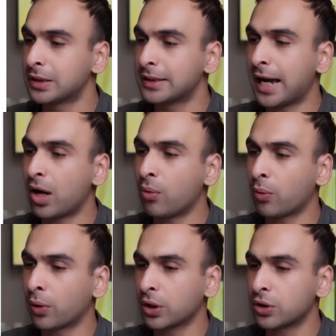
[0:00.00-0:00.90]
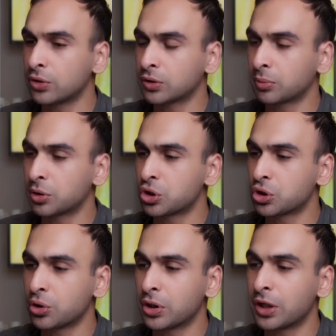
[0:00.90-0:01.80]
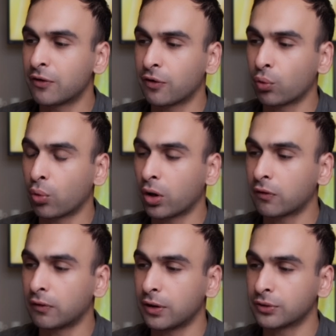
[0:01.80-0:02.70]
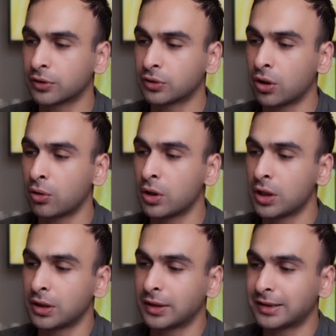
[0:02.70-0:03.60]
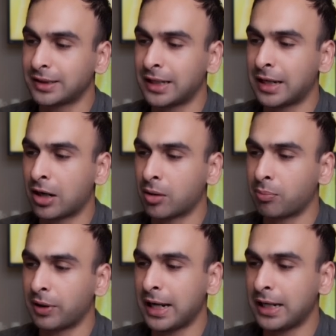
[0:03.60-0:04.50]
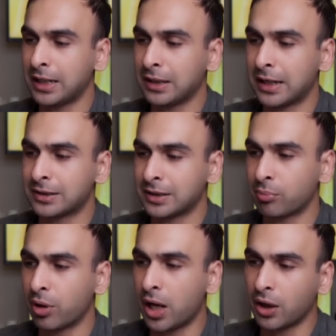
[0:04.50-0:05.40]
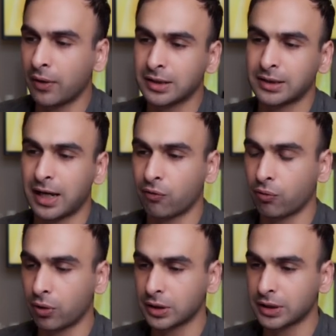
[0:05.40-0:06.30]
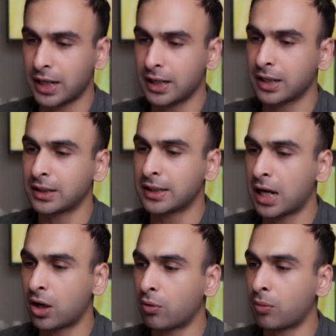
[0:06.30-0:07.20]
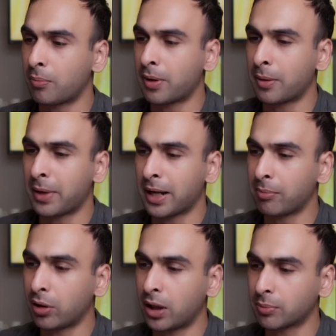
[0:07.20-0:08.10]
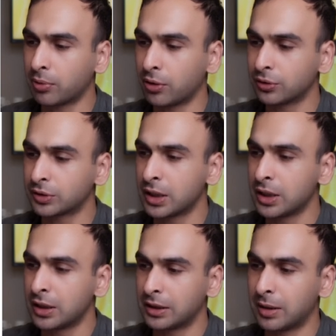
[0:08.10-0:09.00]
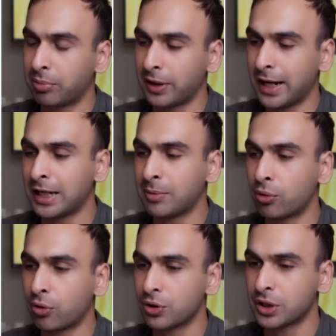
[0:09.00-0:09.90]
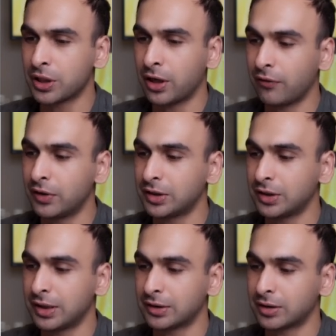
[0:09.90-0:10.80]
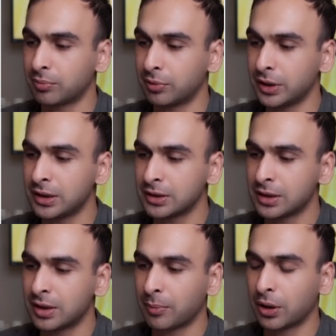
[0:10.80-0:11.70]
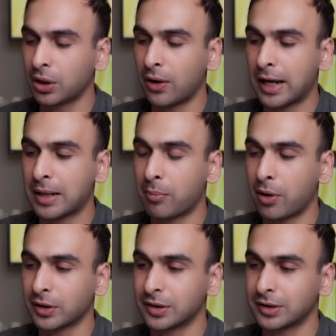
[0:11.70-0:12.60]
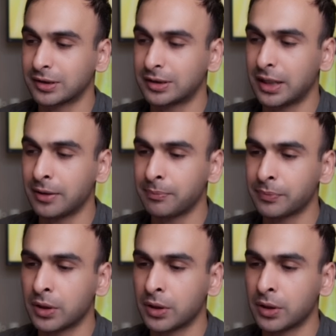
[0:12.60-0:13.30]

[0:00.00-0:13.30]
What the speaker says: Now what we're going to do is I'm going to show you the different workflows. So let's say our planning, it's in progress. I've worked on it. Now my blog post, the planning portion of this is complete. We're going to go ahead and mark this as done.